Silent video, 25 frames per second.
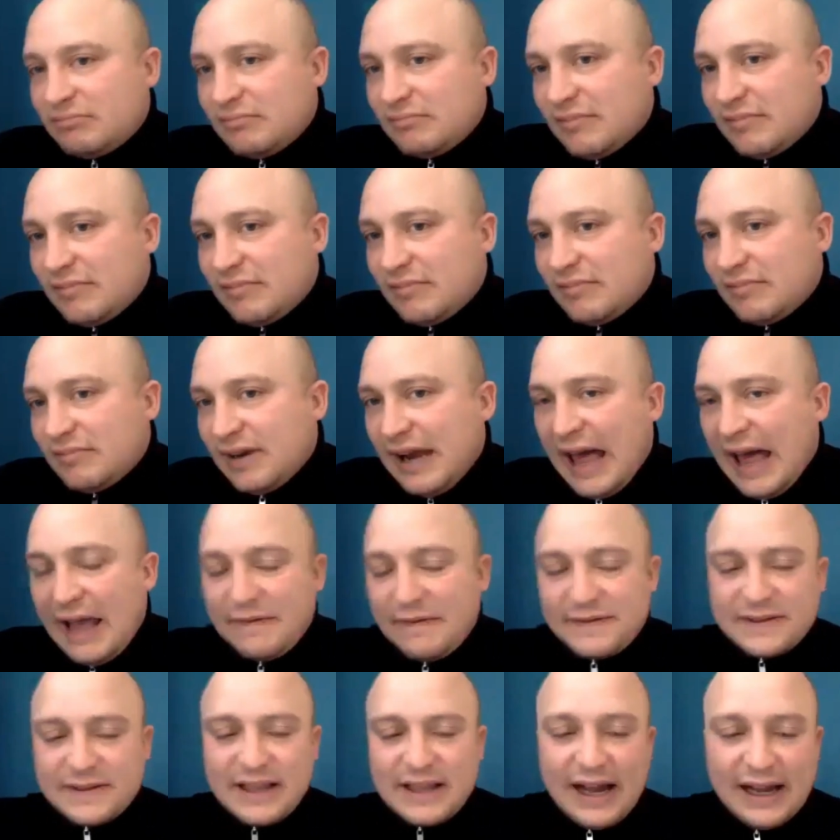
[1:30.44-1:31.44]

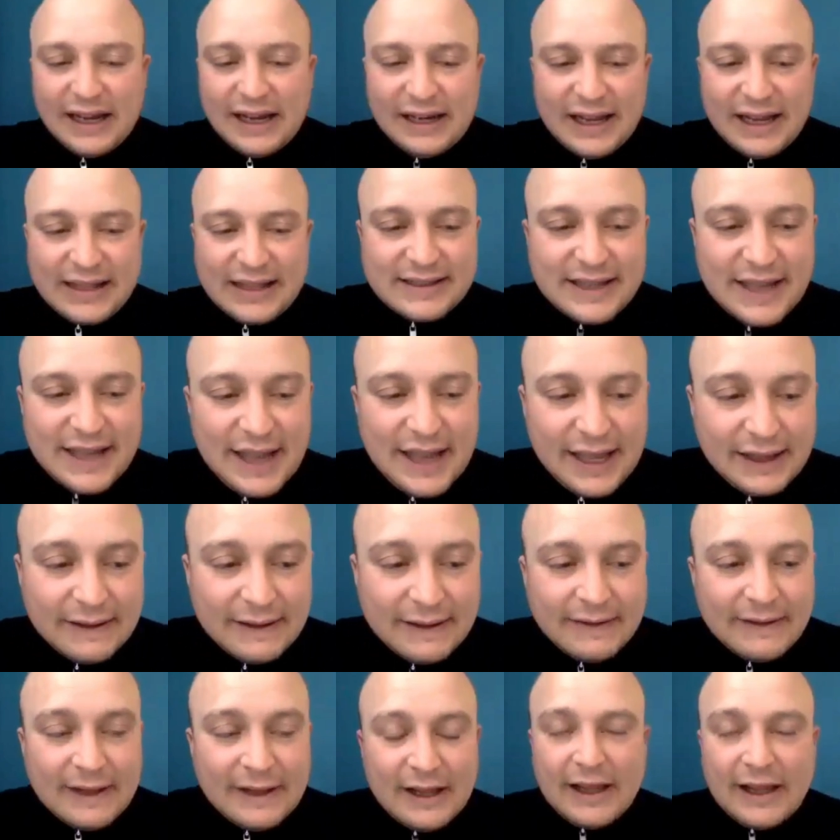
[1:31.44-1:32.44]
lifestyle, let's say.
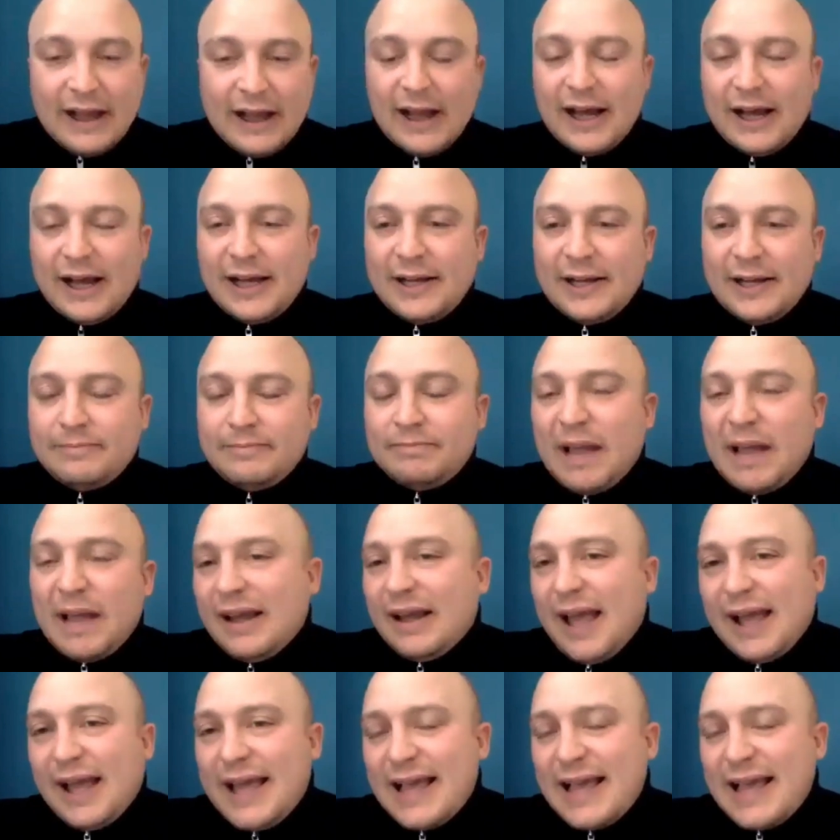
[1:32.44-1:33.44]
Um, I,
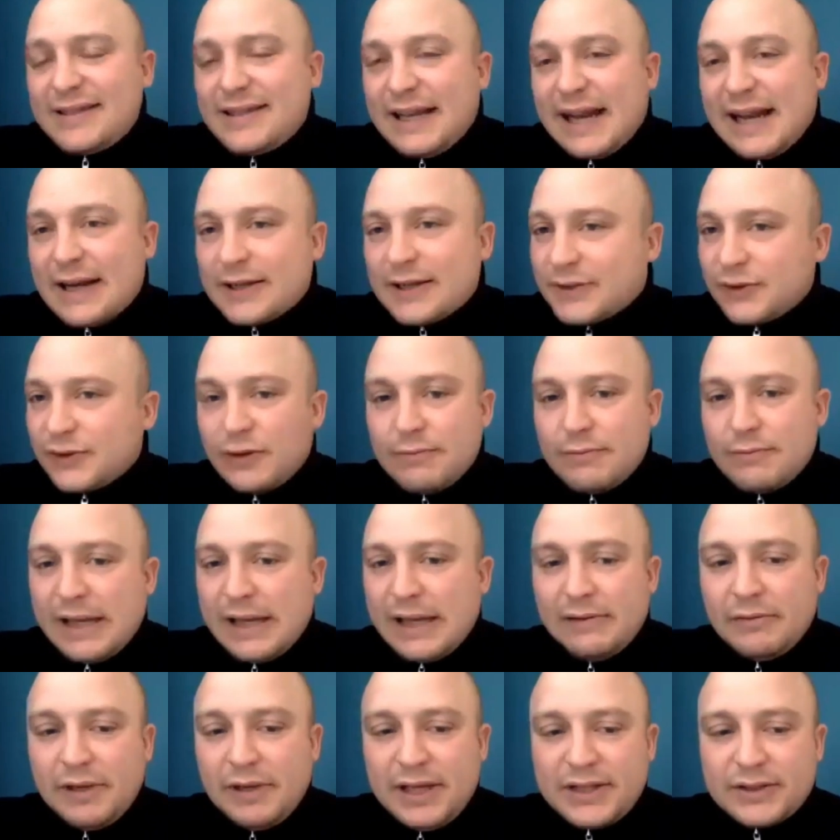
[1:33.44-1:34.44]
I guess there are so many
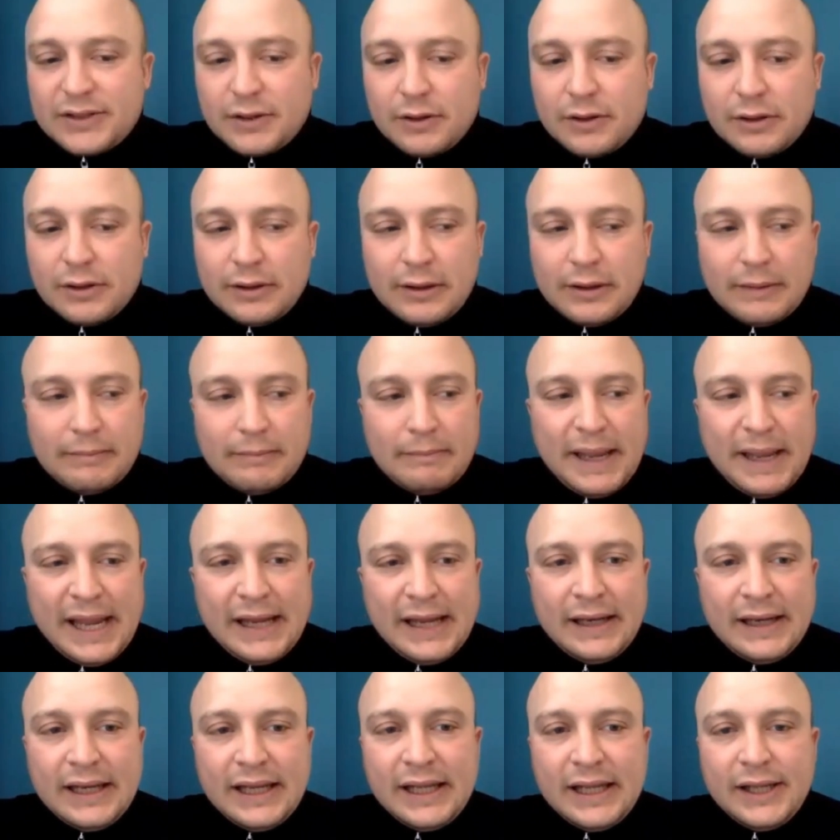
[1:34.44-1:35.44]
reasons.
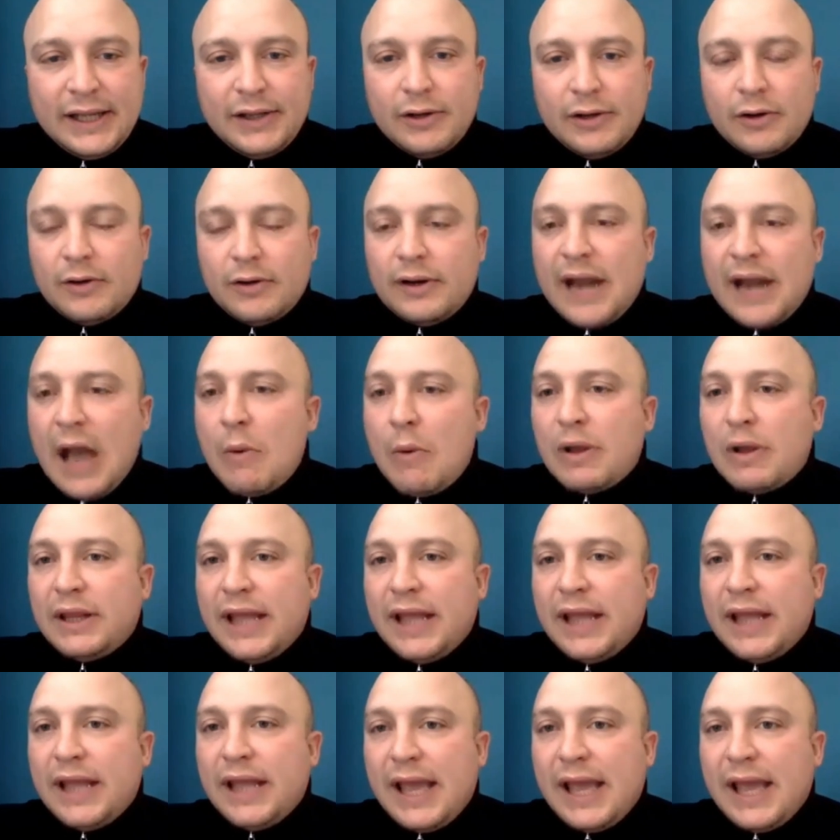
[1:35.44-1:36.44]
Mainly, you know,
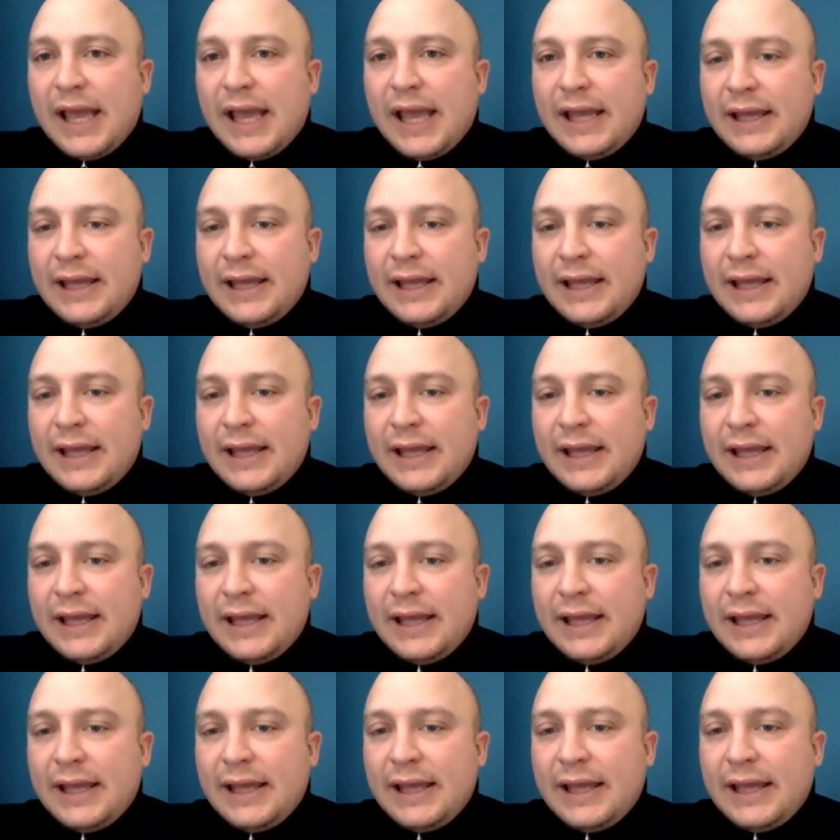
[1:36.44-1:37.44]
nowadays,
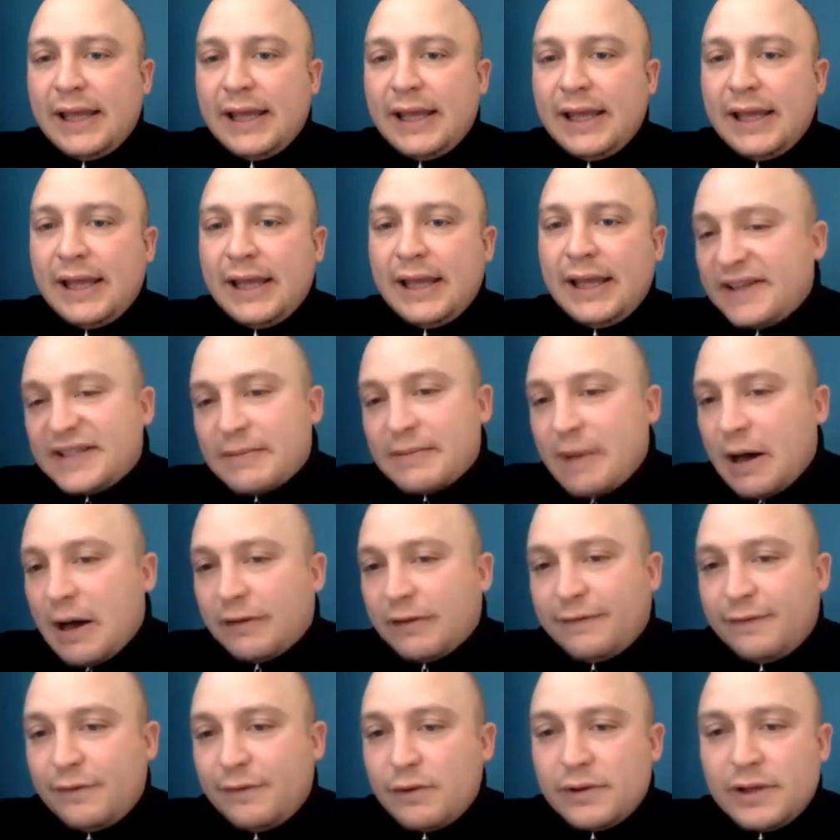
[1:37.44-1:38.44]
everything is about
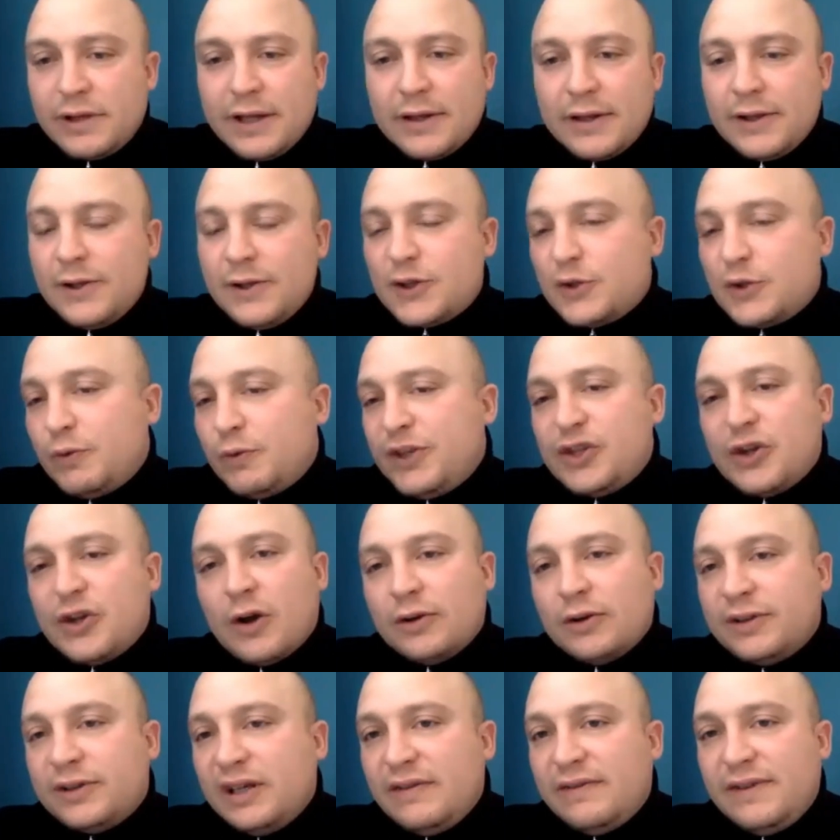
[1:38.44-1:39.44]
food. You switch on
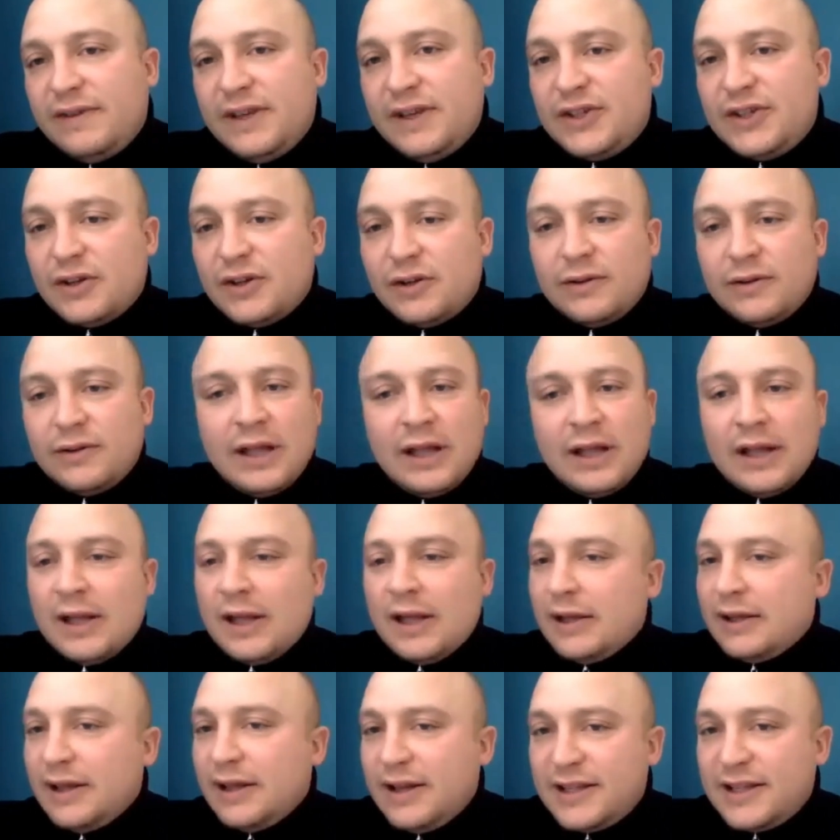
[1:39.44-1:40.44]
television,
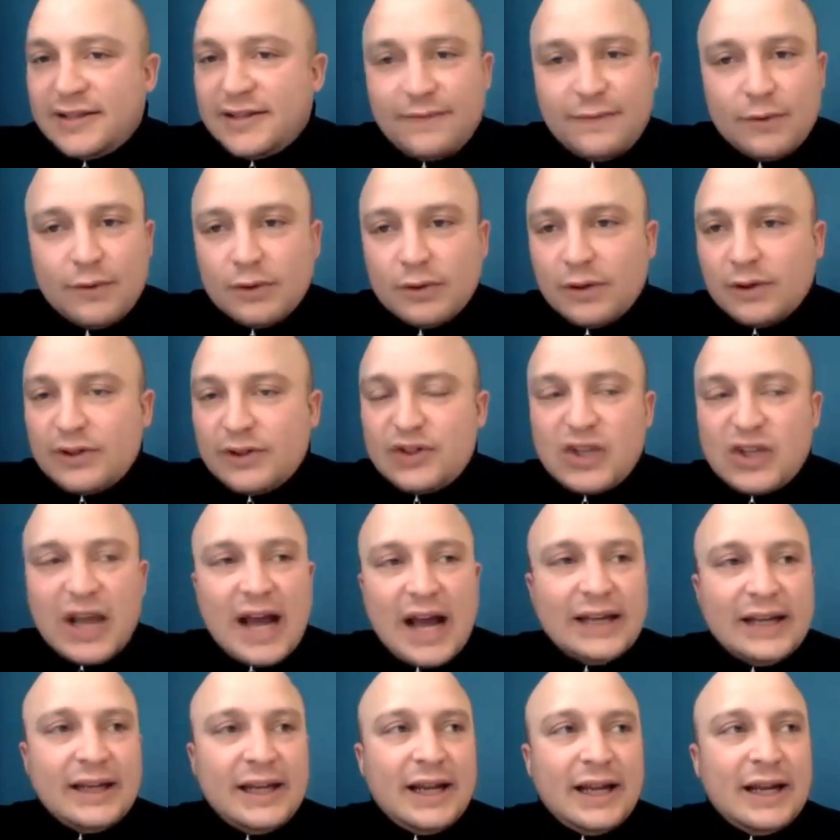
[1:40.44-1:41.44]
there is food on the
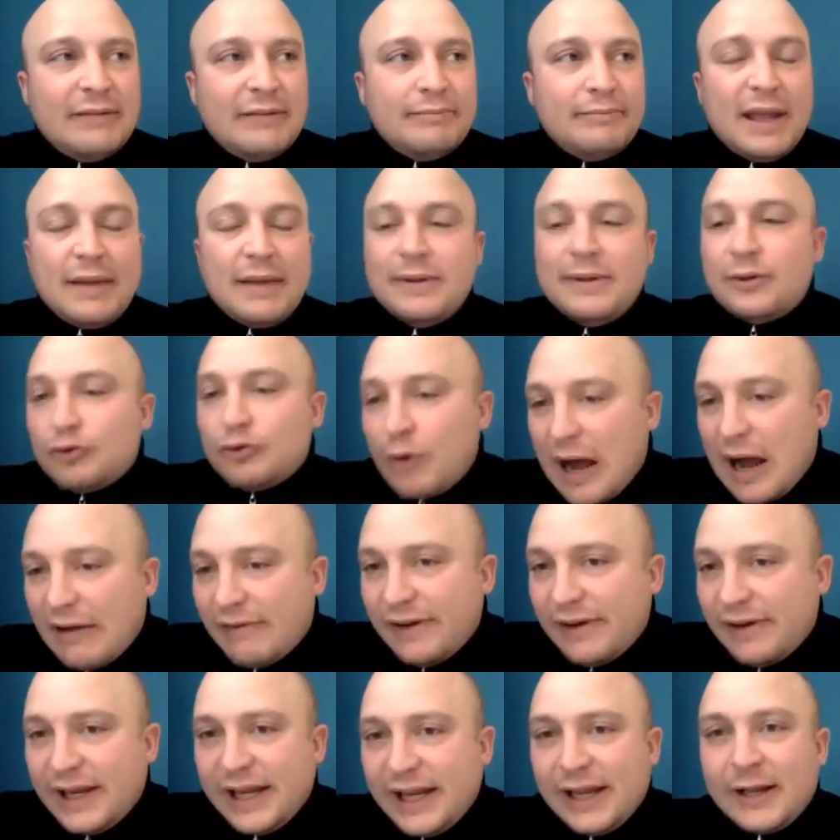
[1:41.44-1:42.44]
channel, maybe
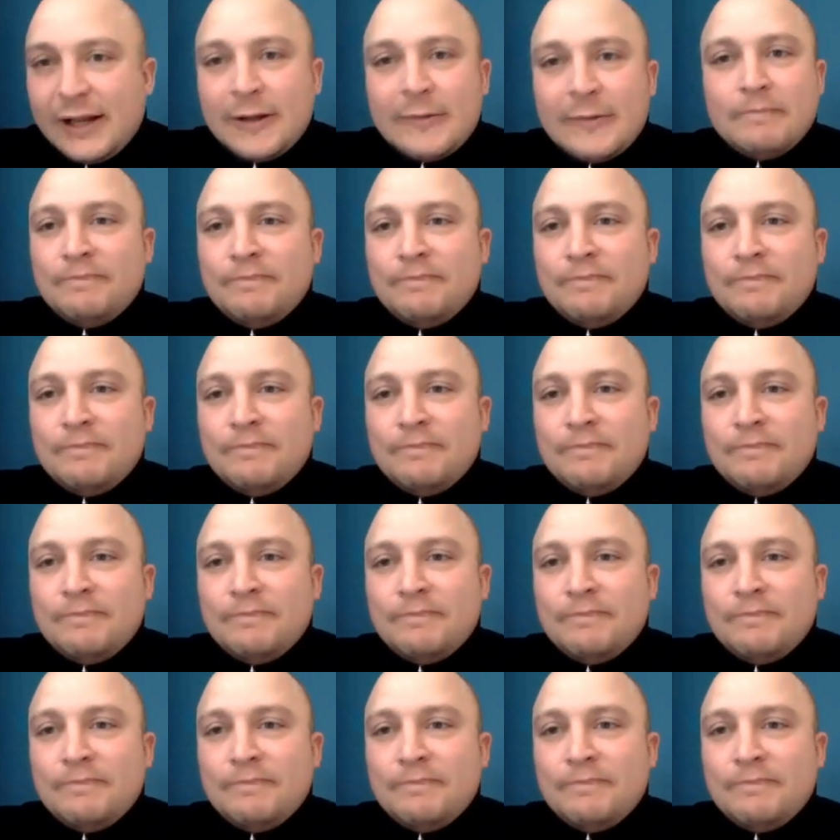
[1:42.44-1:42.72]
traveling.